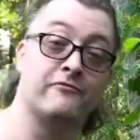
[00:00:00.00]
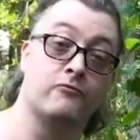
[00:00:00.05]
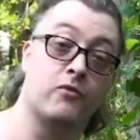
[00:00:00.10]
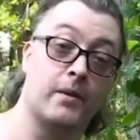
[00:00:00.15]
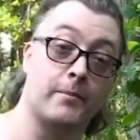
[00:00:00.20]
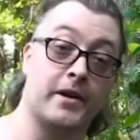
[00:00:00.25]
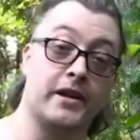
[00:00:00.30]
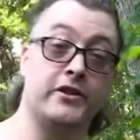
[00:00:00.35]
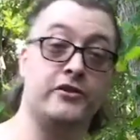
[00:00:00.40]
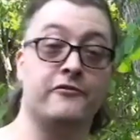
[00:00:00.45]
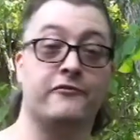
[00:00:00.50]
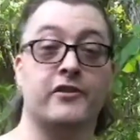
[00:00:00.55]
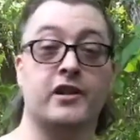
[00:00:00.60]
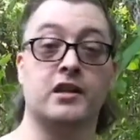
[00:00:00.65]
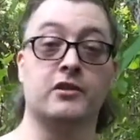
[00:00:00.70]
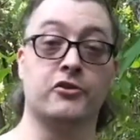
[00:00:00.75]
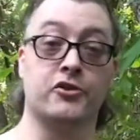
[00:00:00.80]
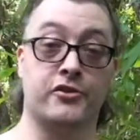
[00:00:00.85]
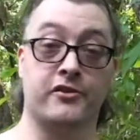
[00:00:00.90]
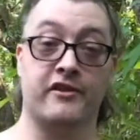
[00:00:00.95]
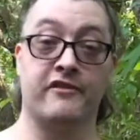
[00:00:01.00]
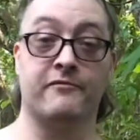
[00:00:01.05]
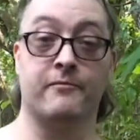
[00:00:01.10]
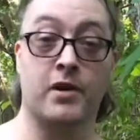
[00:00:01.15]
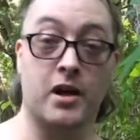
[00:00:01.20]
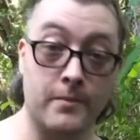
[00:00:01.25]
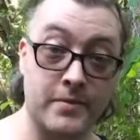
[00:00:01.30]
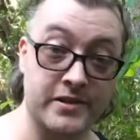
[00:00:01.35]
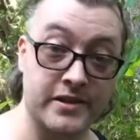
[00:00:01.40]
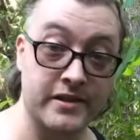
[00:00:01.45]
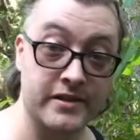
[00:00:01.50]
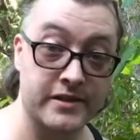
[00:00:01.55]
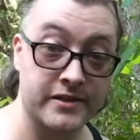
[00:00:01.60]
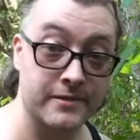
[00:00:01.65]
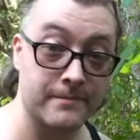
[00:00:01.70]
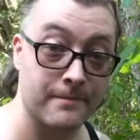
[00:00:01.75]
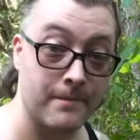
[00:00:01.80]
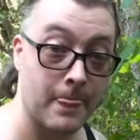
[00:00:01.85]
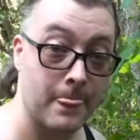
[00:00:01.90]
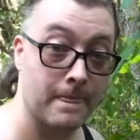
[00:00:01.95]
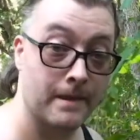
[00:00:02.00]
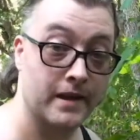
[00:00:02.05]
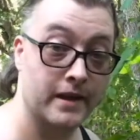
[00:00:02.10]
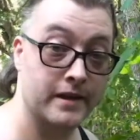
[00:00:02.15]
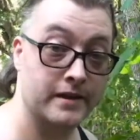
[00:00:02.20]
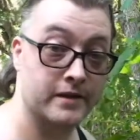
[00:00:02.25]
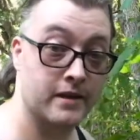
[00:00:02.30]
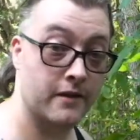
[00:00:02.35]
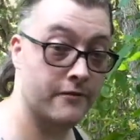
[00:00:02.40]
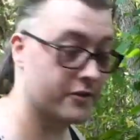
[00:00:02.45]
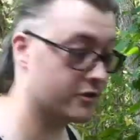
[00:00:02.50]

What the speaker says: What I'm gonna do for illustrative purposes is cut the